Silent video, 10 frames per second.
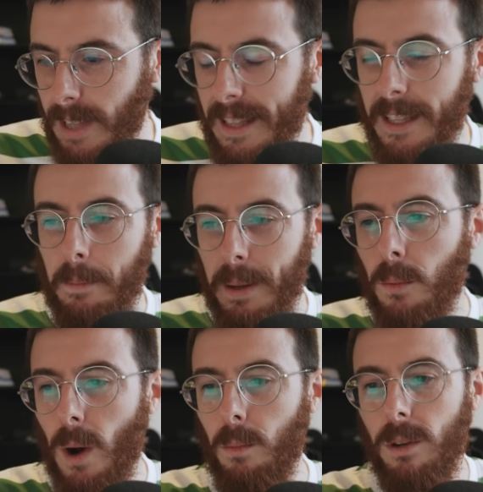And then the
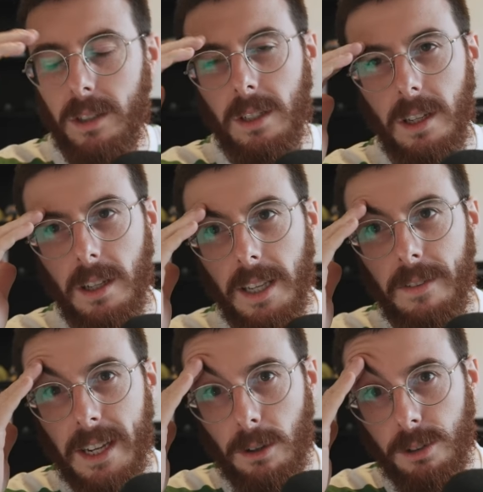big one was
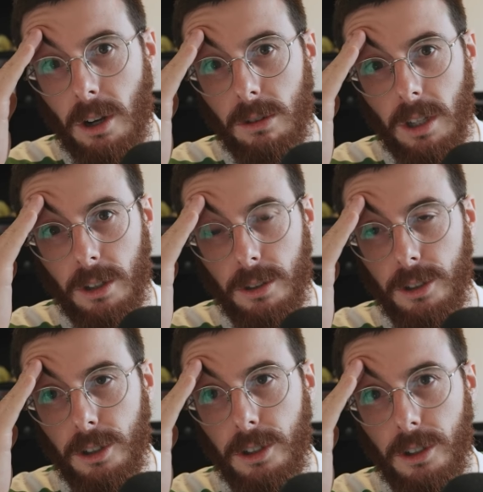Ivan Ortola, who
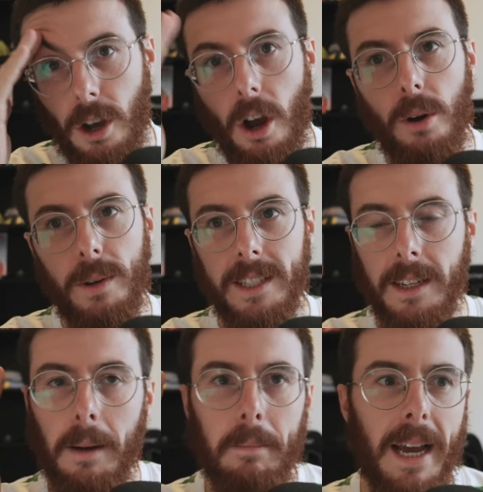you know is
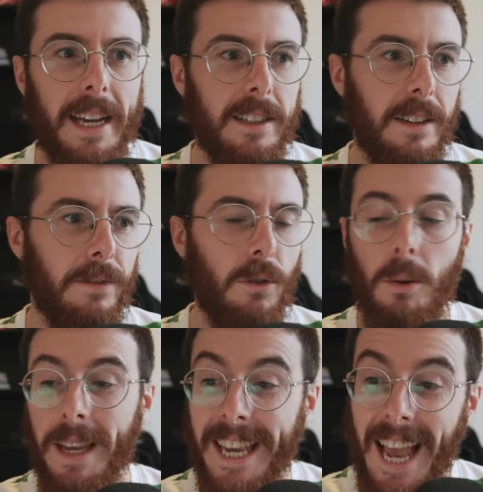in amazing
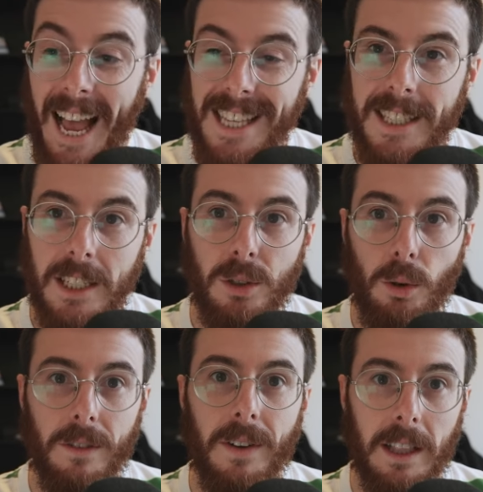form. He has this
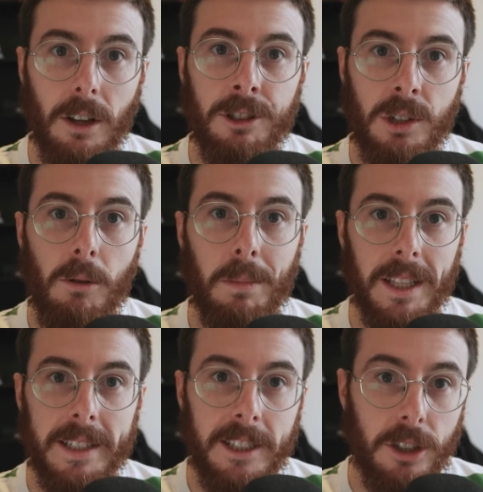sort of Alonso
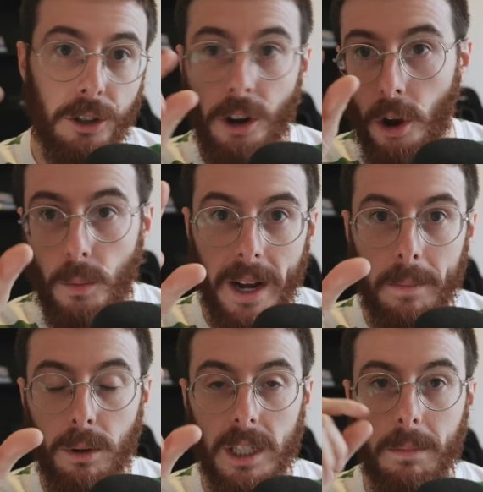ability to know where
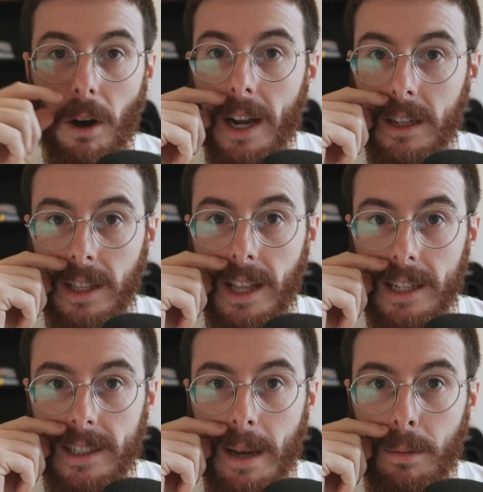to put his bike in the
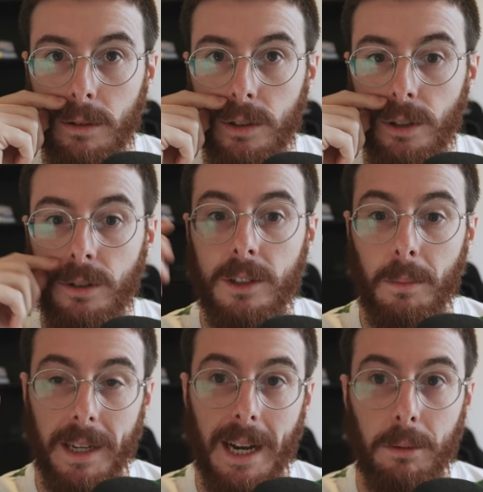last lap or two
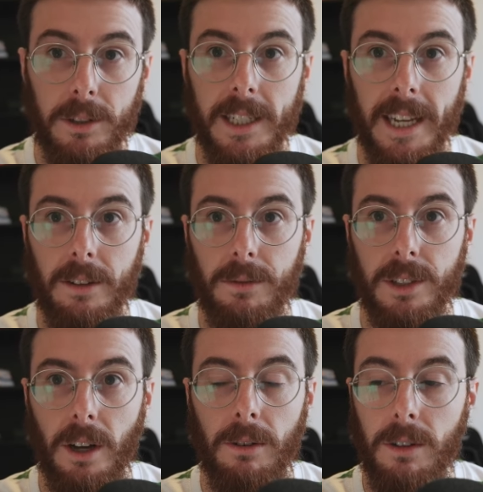to be able to get the
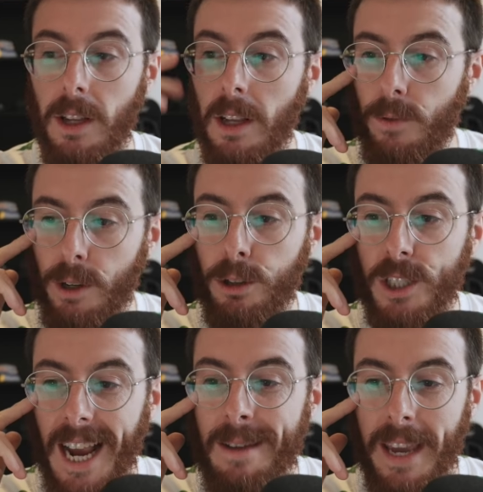result. Real
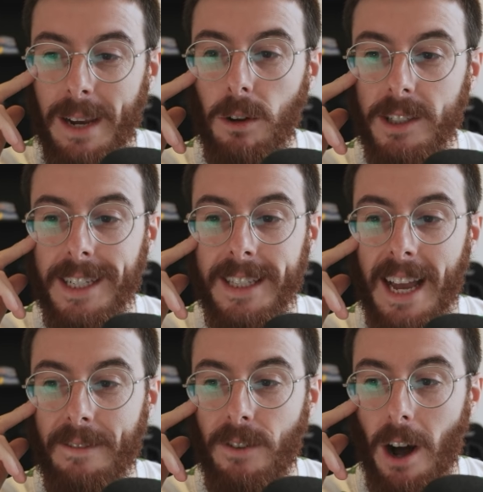shame he wasn't in
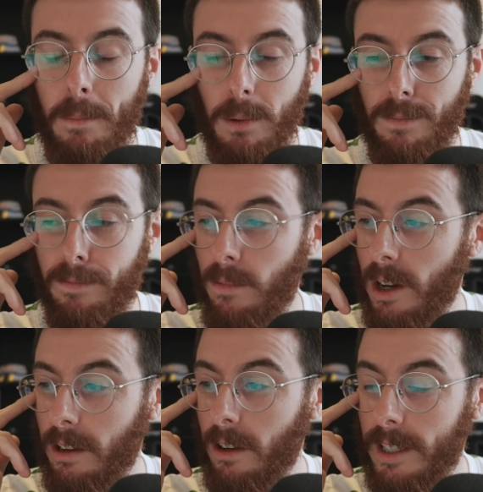that fight, but
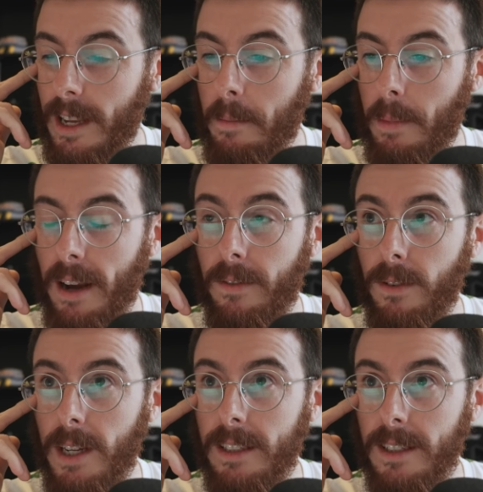my God, he
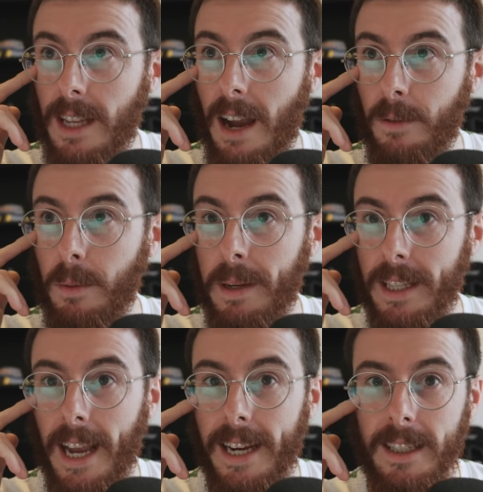had to start from the
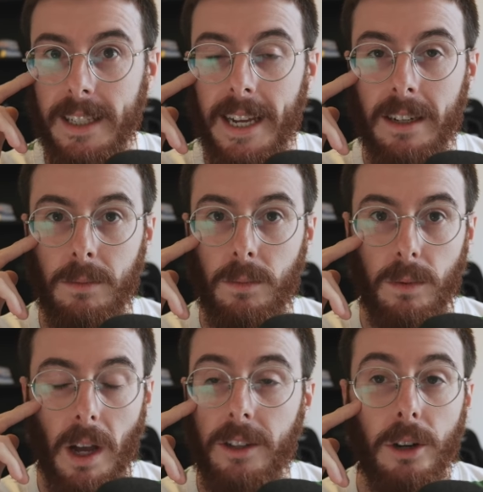pit lane in the end.
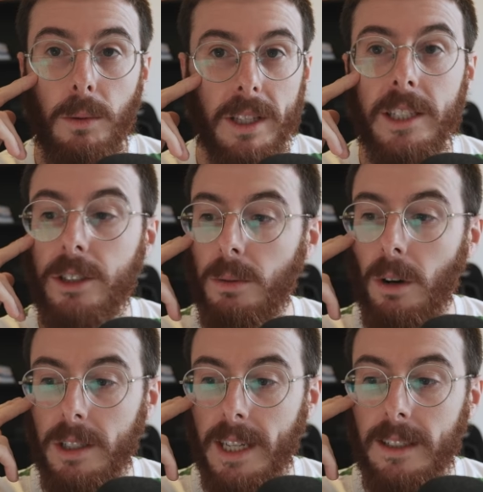I don't know what the issue
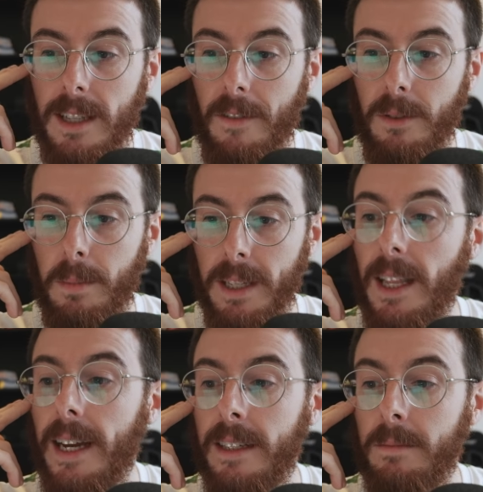was. Had to start from the pit
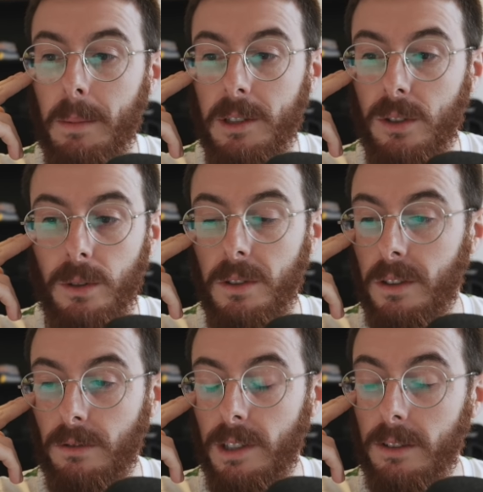lane, maybe stalled
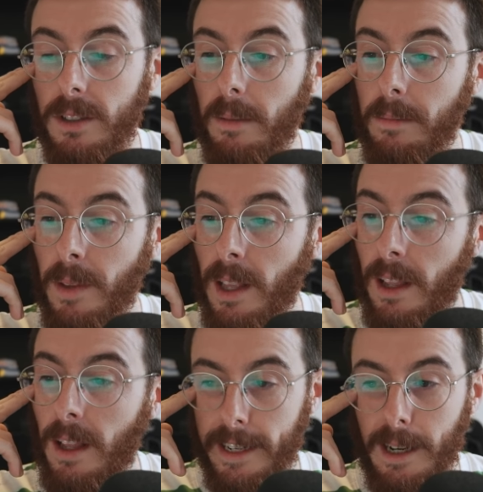on the grid or something,
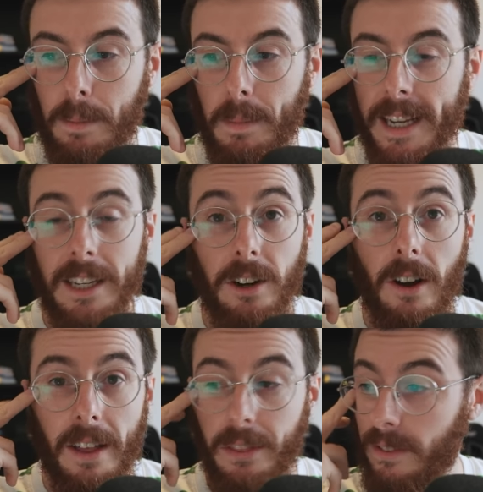and ended up back in
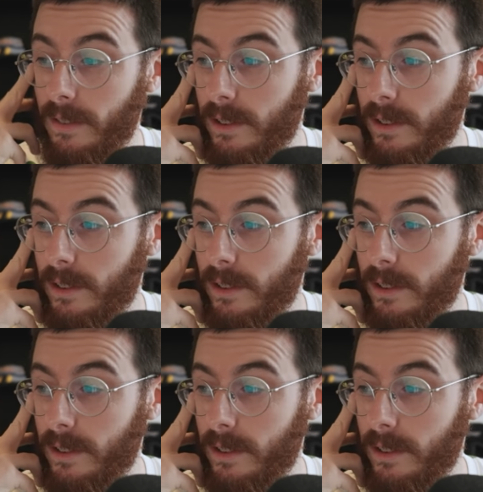ninth.